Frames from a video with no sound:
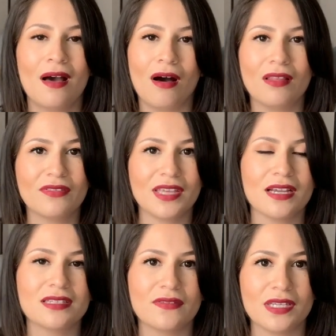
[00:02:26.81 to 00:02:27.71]
all of the
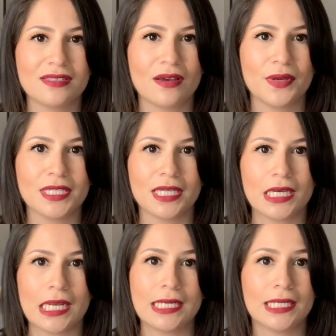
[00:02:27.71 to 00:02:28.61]
activities that we did, and
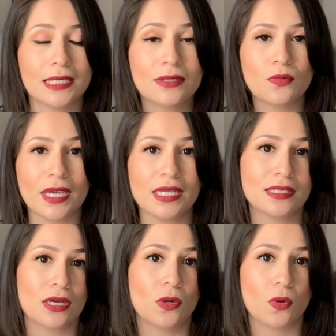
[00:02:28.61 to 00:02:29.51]
I needed a way
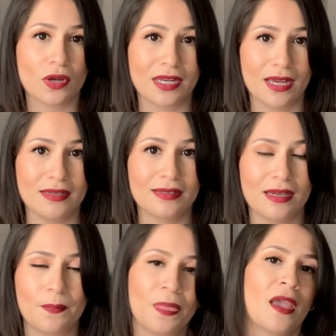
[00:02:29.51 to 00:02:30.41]
to organize it.